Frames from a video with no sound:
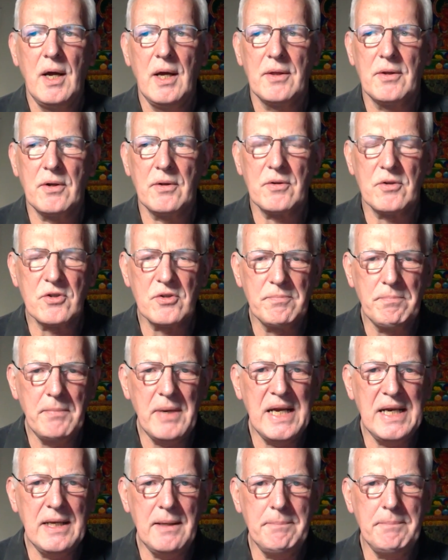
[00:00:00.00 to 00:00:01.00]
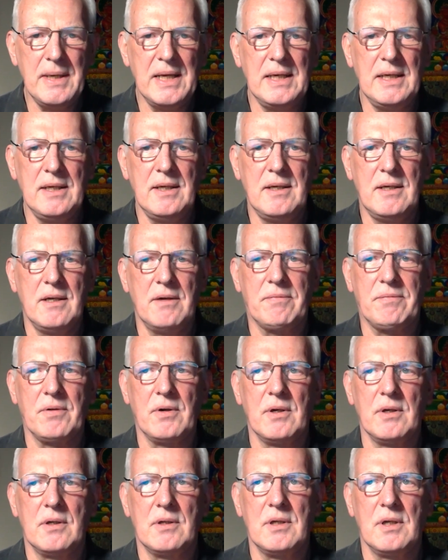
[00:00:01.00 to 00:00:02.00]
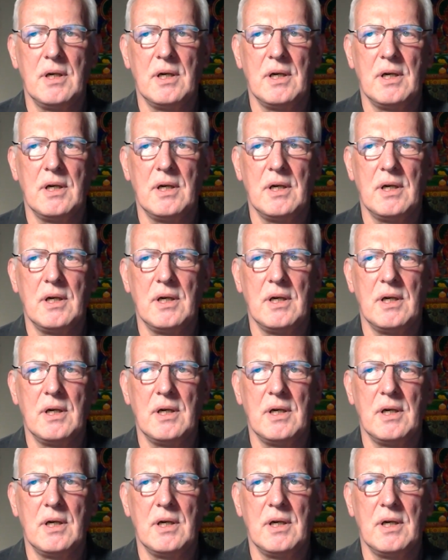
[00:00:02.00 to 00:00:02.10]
There's many different